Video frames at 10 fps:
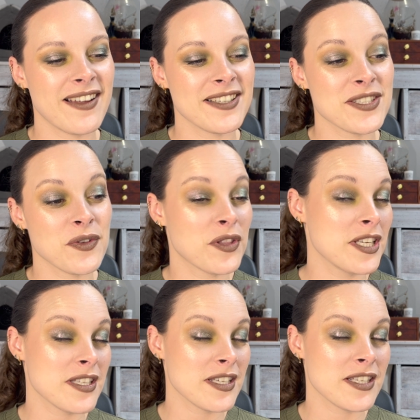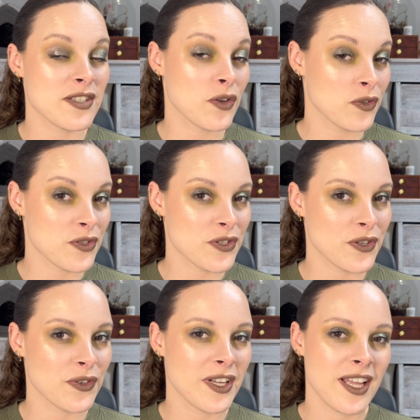So this is
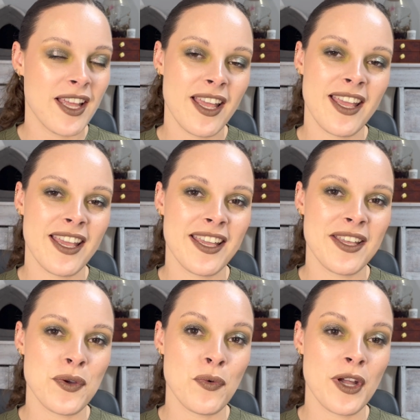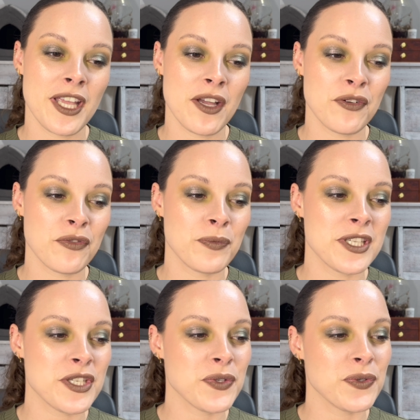also a way of me
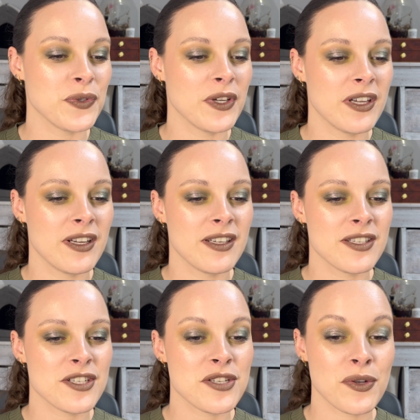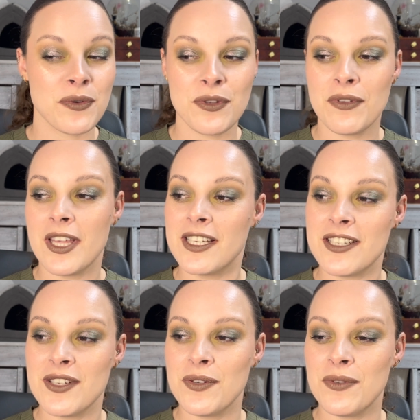to show you that
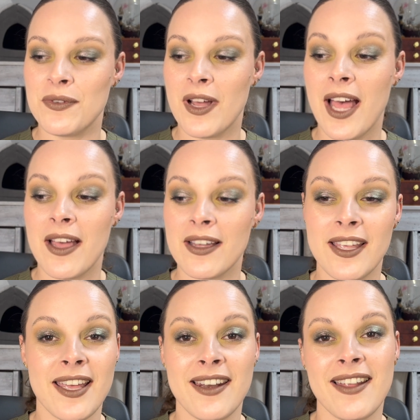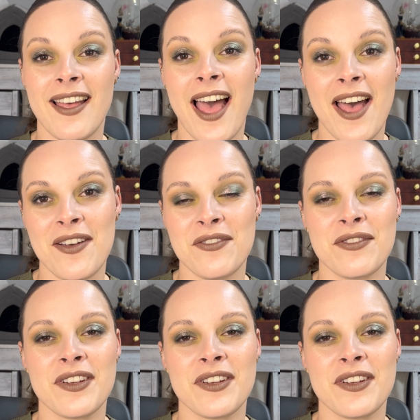you can have